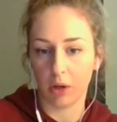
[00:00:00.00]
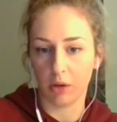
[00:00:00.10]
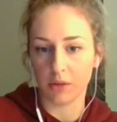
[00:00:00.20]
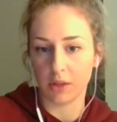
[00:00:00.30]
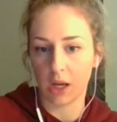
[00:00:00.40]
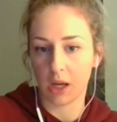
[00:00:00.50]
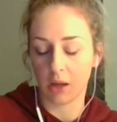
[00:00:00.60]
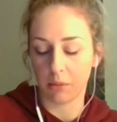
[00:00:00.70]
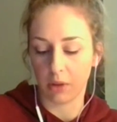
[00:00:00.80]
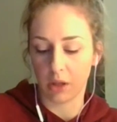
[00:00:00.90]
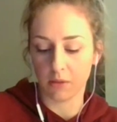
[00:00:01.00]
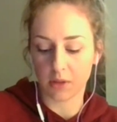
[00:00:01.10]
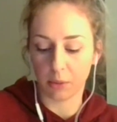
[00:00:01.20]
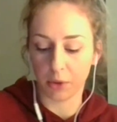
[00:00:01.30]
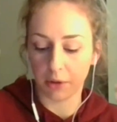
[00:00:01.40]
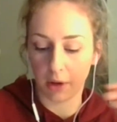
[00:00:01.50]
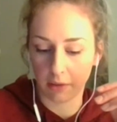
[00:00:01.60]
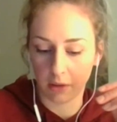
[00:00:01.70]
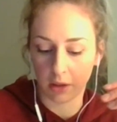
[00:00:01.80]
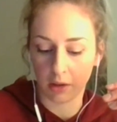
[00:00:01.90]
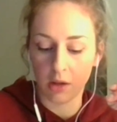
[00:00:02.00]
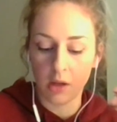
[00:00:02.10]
barrels a day, I believe, somewhere around there.